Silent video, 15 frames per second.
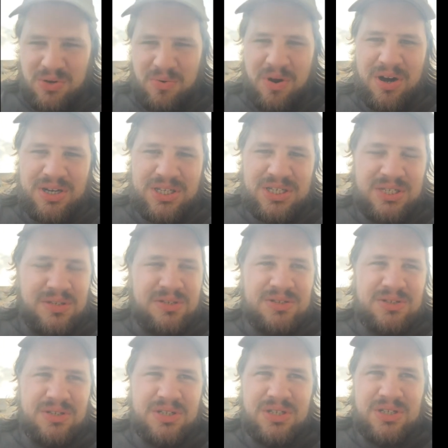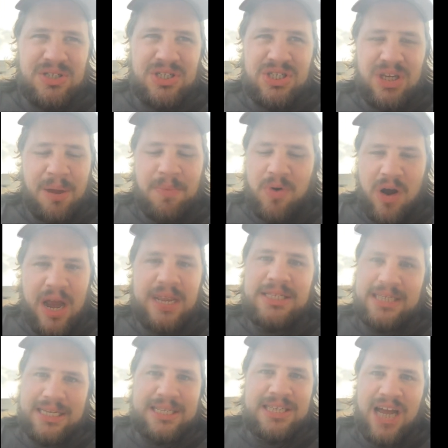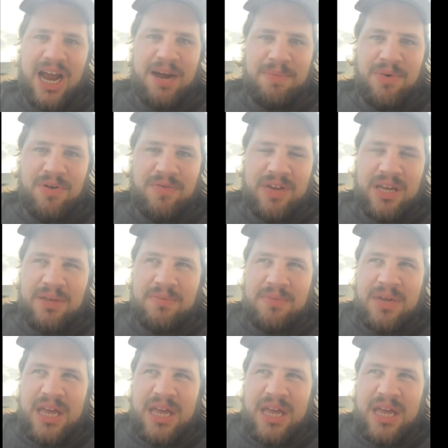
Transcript: two words summarize the entire movie: